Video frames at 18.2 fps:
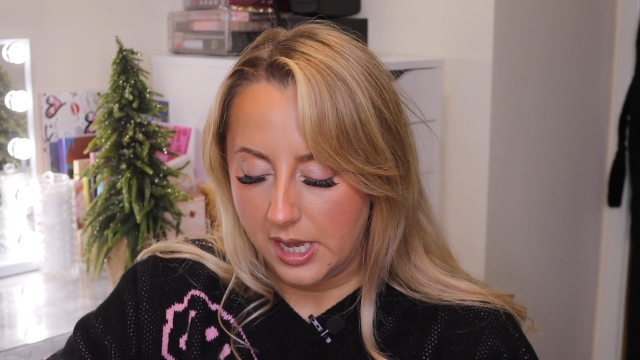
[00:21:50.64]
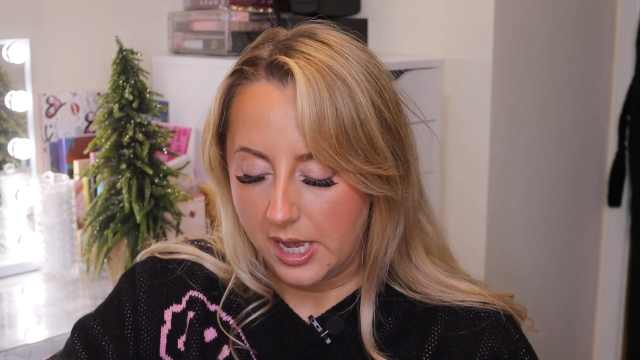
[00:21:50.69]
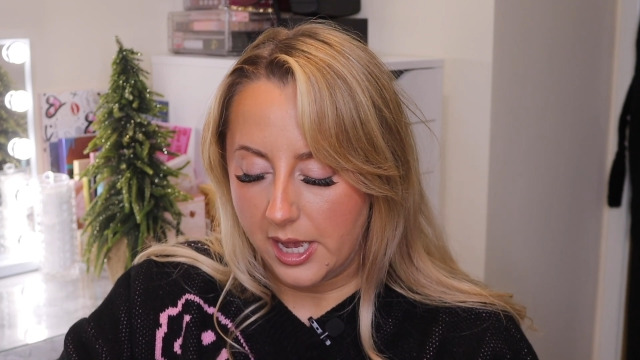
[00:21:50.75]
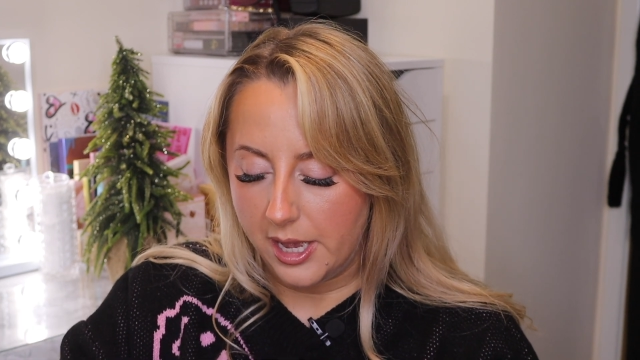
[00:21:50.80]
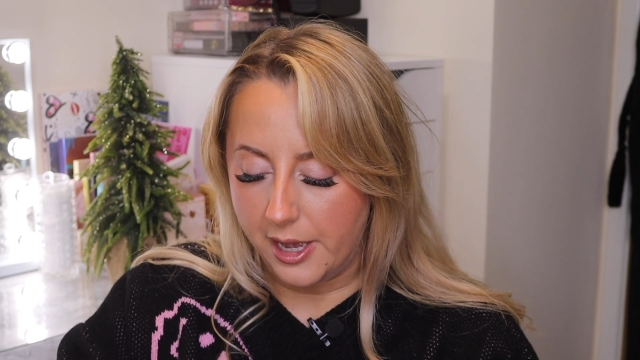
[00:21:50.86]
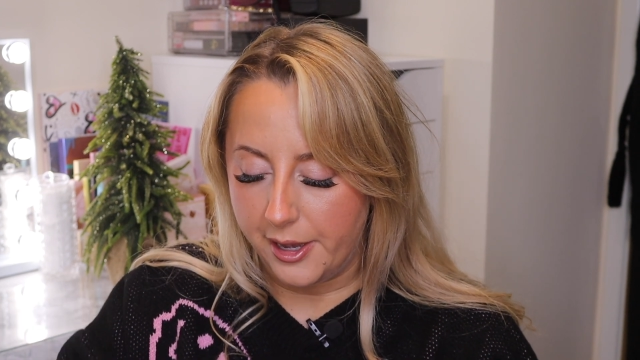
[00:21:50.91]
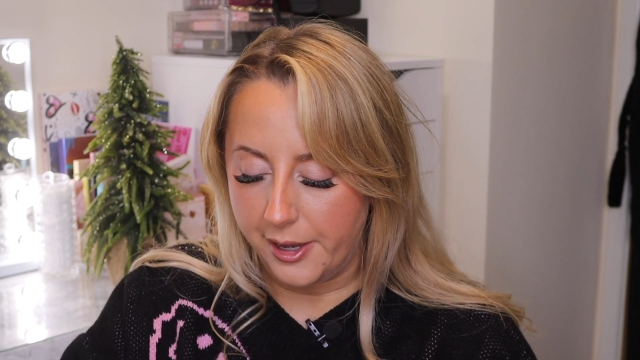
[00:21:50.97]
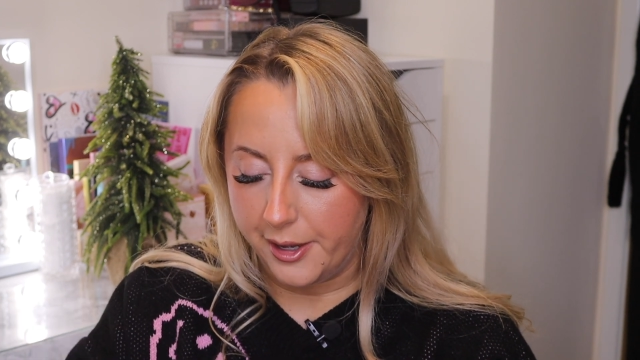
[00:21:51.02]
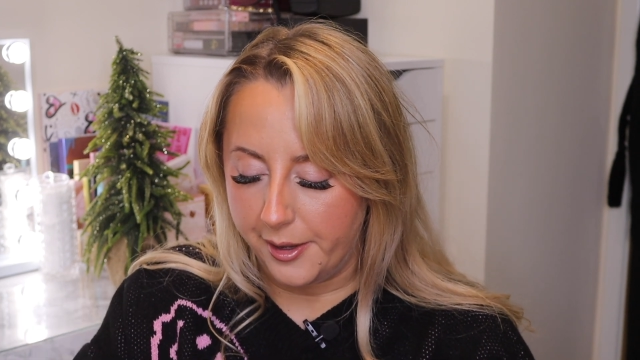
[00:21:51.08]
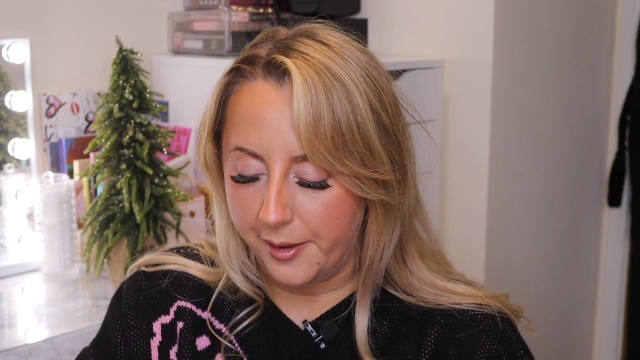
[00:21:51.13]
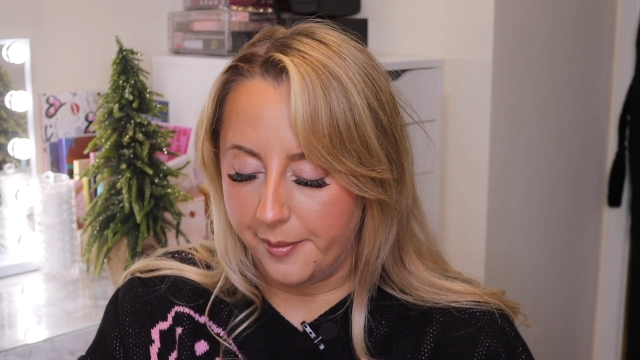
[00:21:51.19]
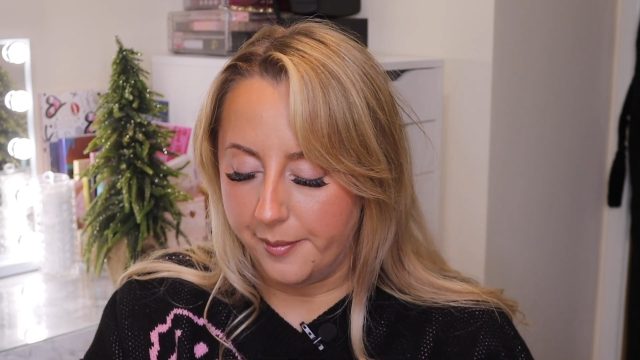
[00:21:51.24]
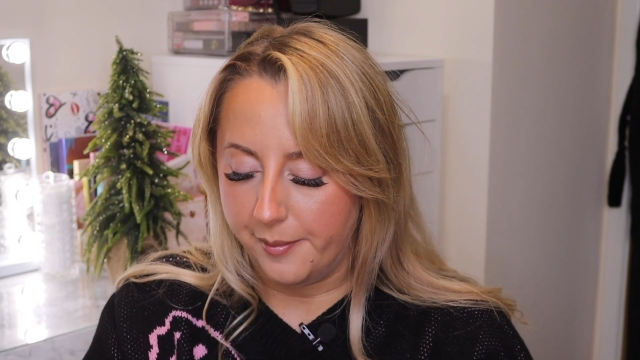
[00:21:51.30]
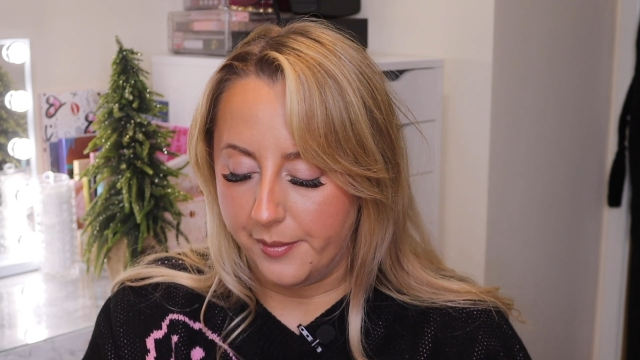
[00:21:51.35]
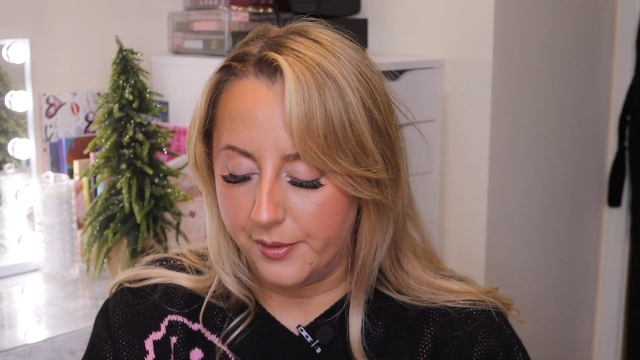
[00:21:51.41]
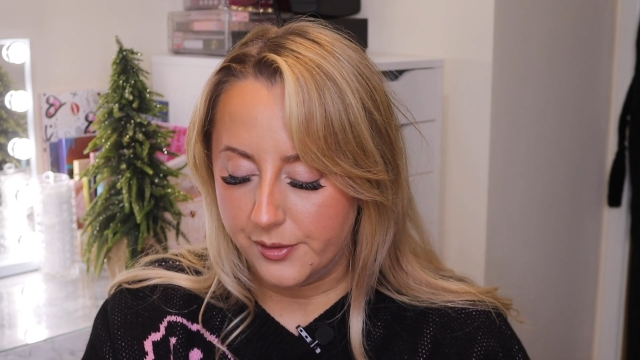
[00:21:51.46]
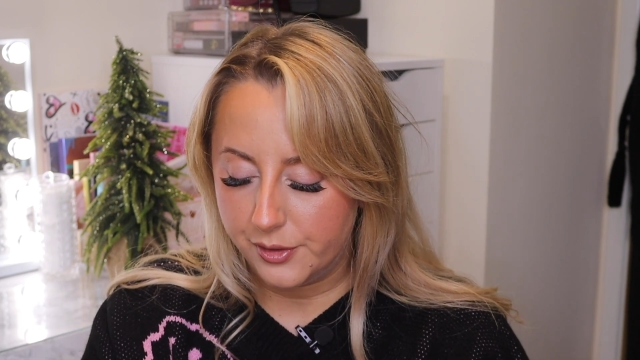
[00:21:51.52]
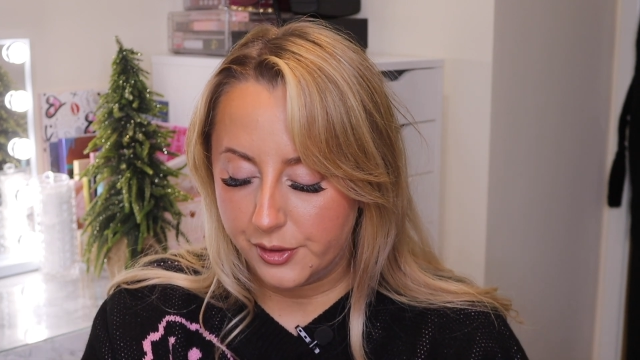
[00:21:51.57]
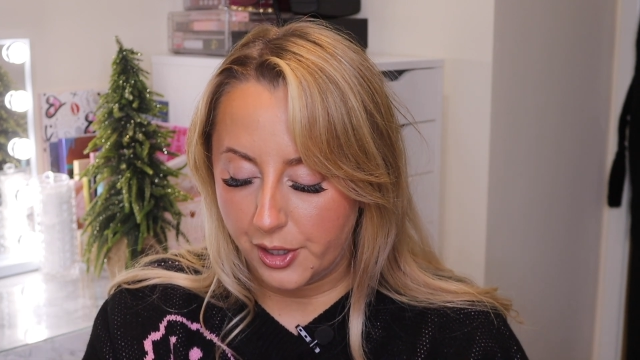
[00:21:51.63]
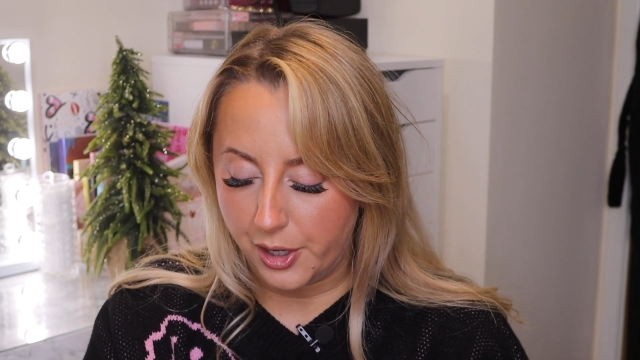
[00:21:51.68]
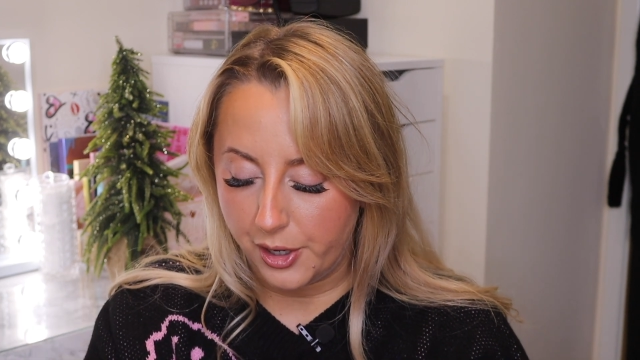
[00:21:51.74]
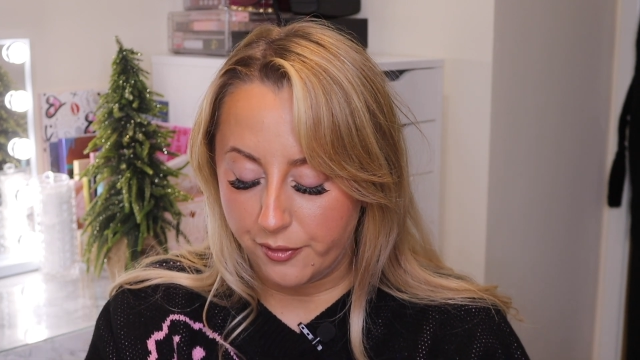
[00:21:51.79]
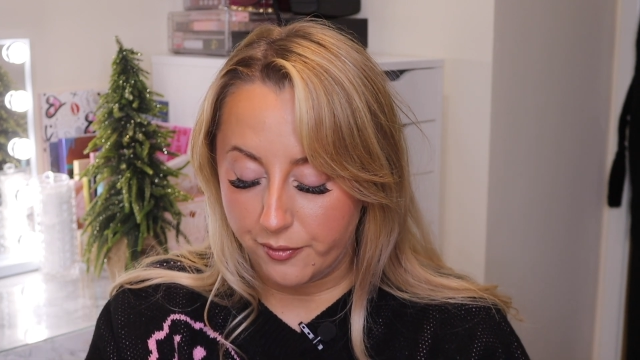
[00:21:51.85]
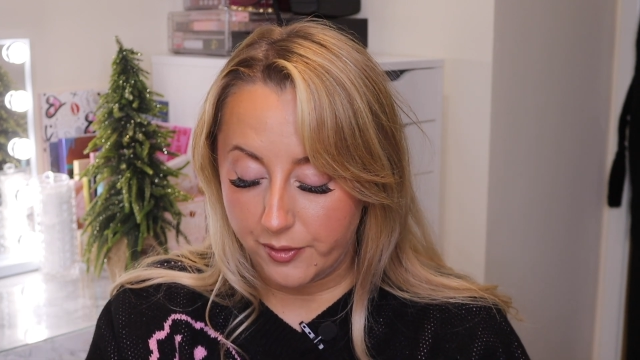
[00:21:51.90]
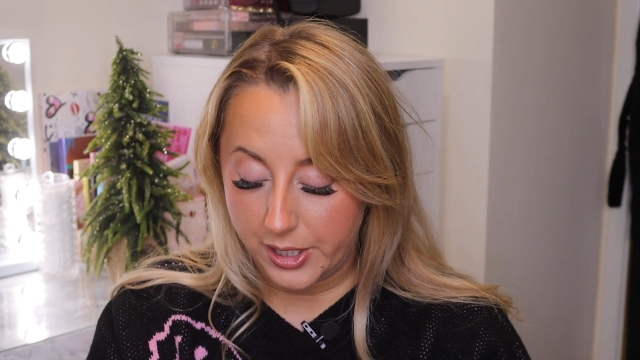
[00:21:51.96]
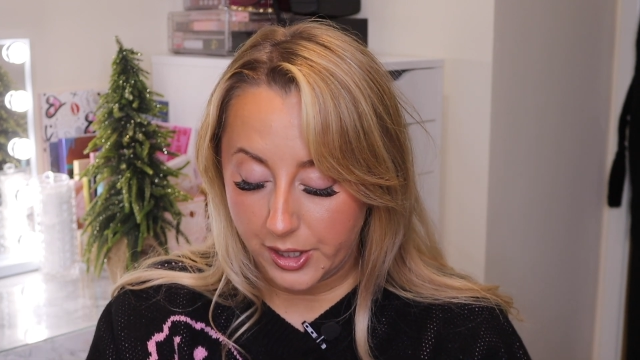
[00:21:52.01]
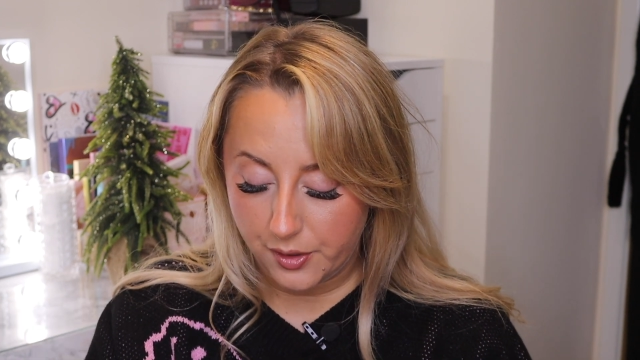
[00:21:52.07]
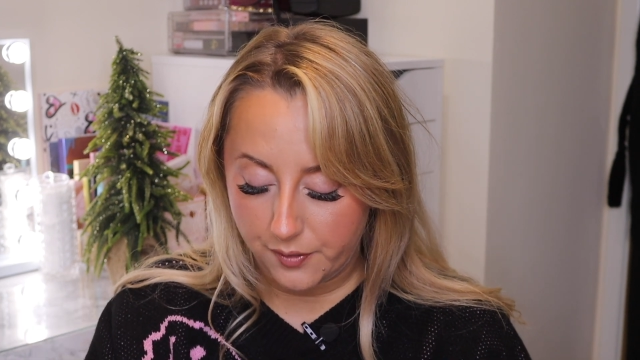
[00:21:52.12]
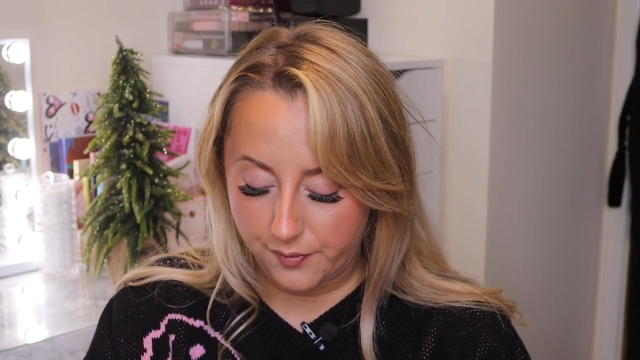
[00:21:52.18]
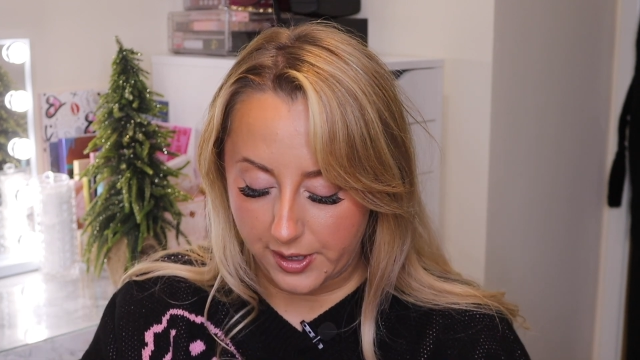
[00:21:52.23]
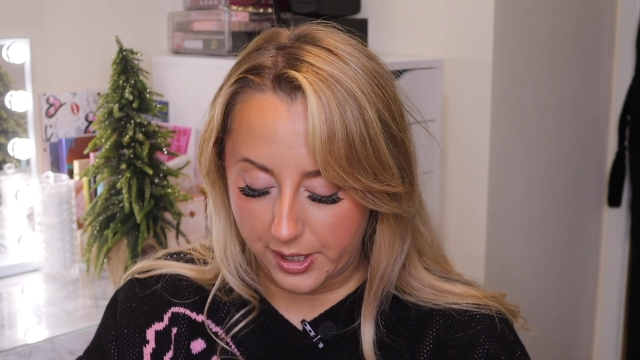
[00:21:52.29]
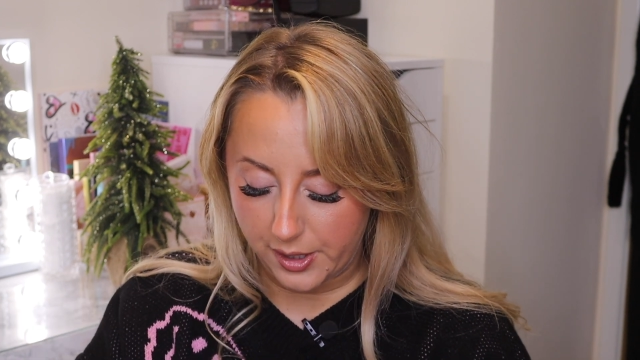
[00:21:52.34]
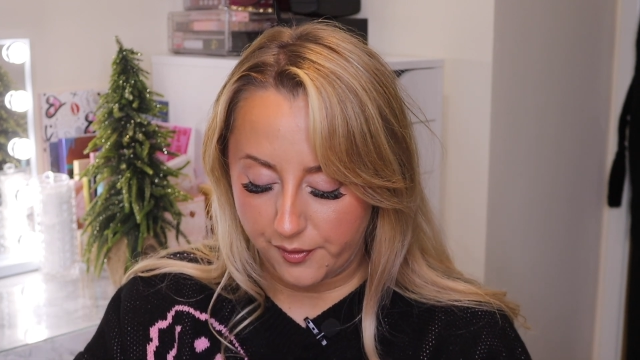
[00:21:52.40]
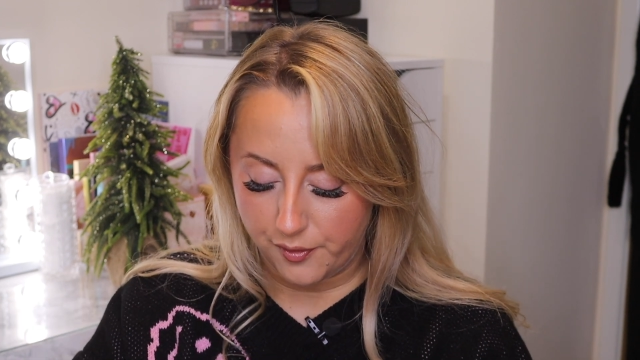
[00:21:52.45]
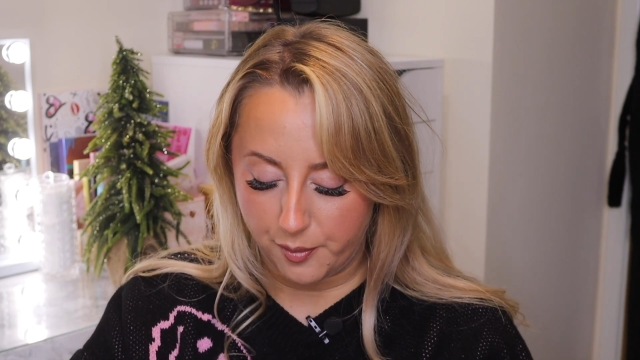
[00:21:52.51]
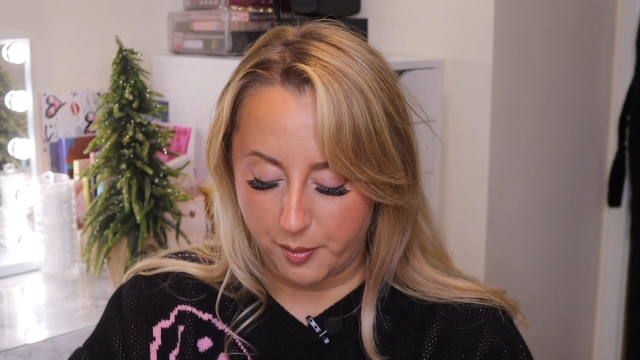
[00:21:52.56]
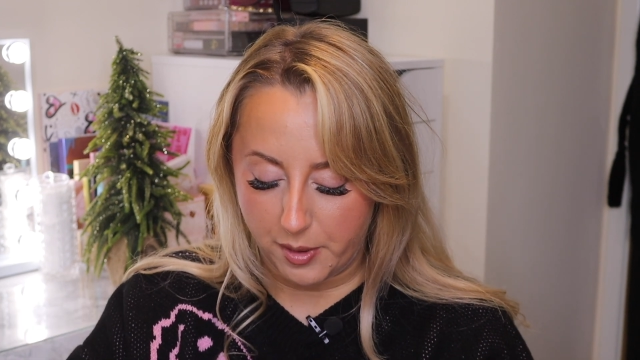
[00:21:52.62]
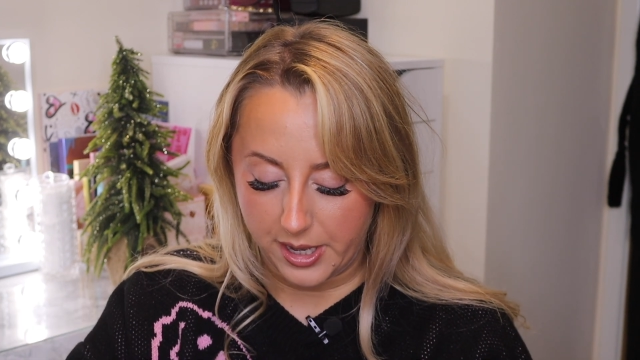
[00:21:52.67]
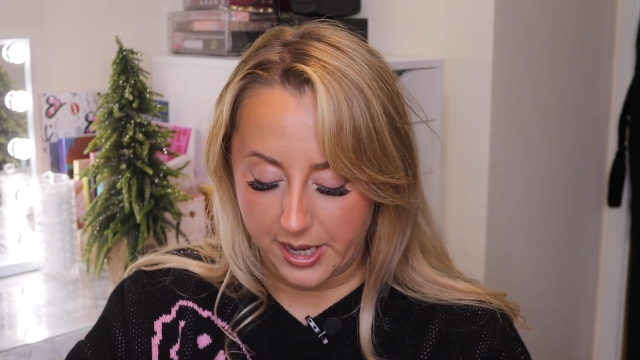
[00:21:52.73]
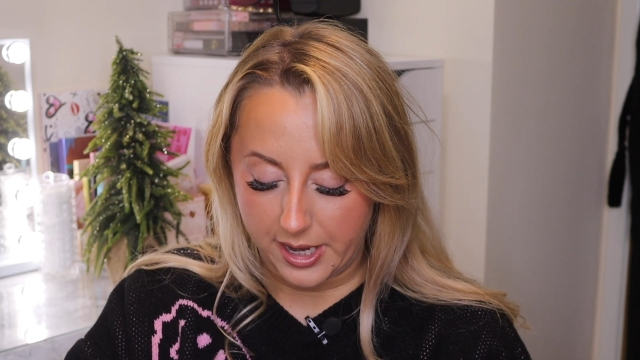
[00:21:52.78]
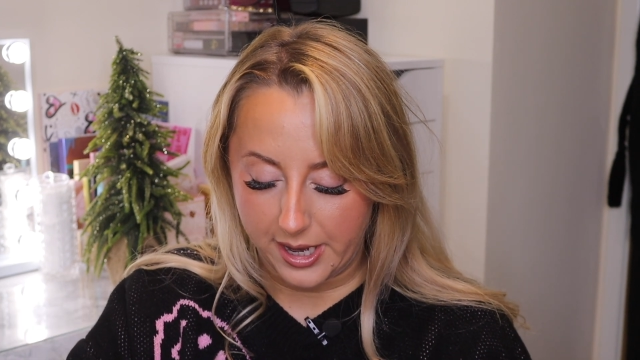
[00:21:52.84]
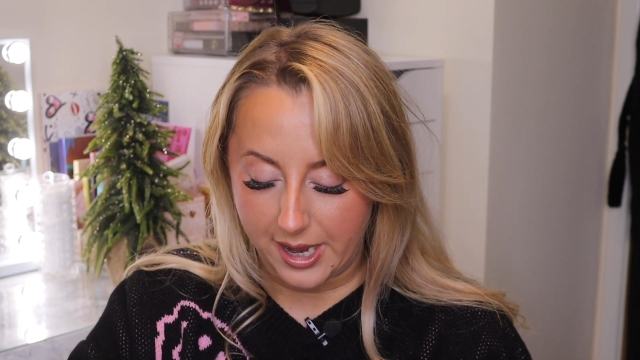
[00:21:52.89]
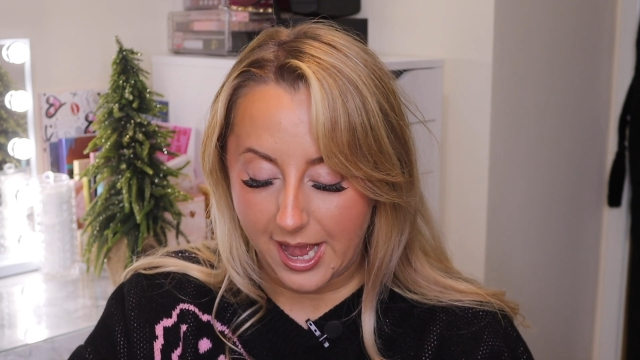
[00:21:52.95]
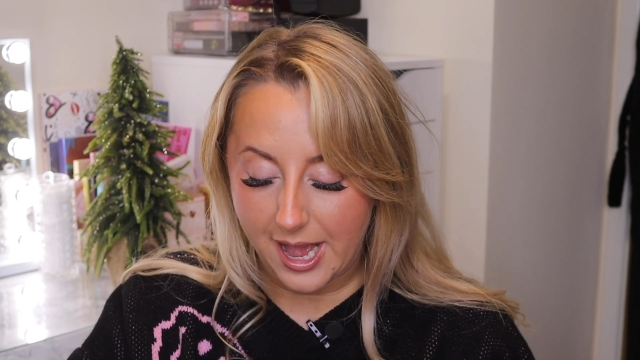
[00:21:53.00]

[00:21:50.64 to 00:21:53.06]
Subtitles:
So really good value for money,